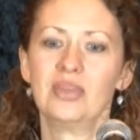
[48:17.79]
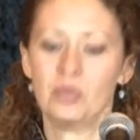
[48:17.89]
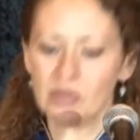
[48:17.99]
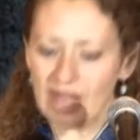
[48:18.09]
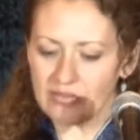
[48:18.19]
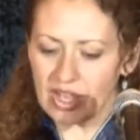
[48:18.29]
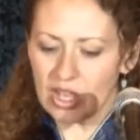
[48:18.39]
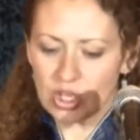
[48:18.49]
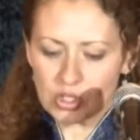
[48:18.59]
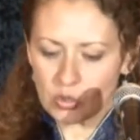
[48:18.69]
We don't have
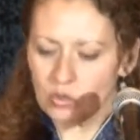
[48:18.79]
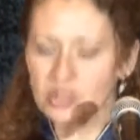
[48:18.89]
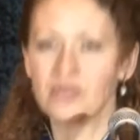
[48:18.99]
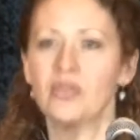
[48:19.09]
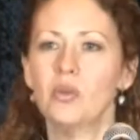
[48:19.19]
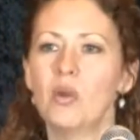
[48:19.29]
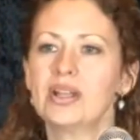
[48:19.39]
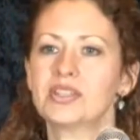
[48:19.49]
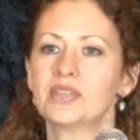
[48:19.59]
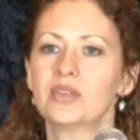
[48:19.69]
tools for the
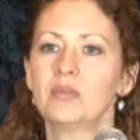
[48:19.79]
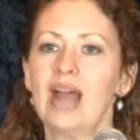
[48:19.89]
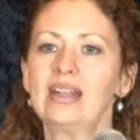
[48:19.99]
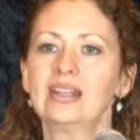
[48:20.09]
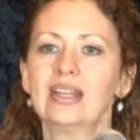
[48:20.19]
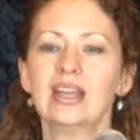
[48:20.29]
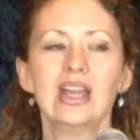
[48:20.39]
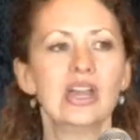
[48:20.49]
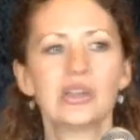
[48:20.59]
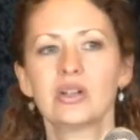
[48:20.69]
oneness of humanity.
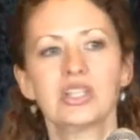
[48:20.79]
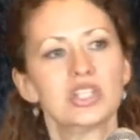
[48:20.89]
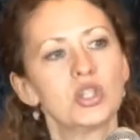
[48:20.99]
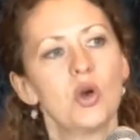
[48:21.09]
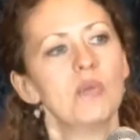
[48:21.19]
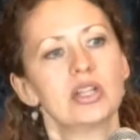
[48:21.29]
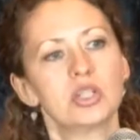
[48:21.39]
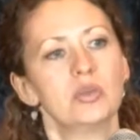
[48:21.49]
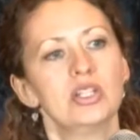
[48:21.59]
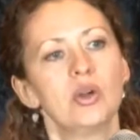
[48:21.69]
There is so much
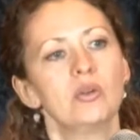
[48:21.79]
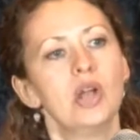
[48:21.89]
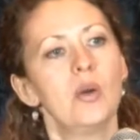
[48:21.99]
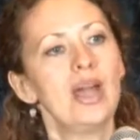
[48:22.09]
we don't know.